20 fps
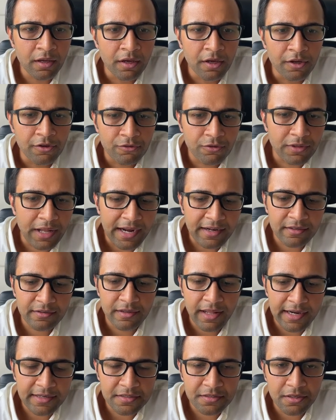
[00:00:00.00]
So
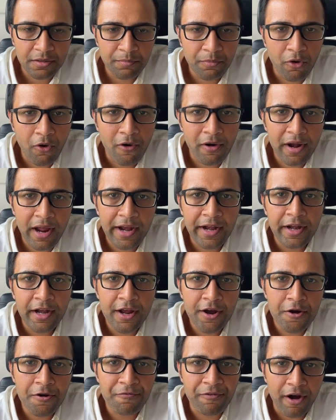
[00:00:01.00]
that's a broad
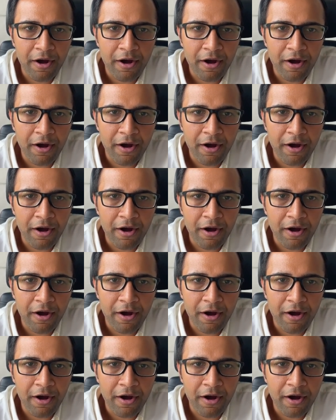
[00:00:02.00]
idea of